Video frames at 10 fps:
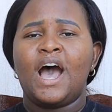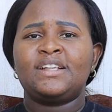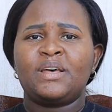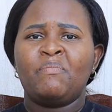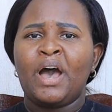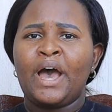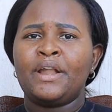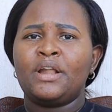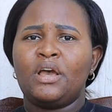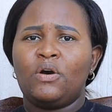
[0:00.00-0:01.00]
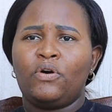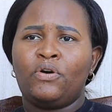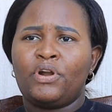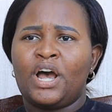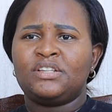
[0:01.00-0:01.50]
As a man
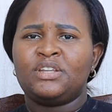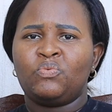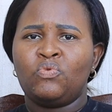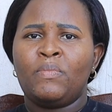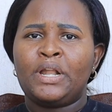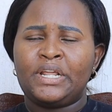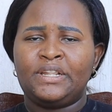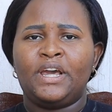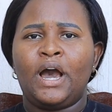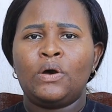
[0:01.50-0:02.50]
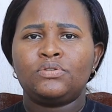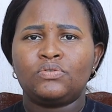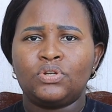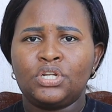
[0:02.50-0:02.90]
or as the woman in the house,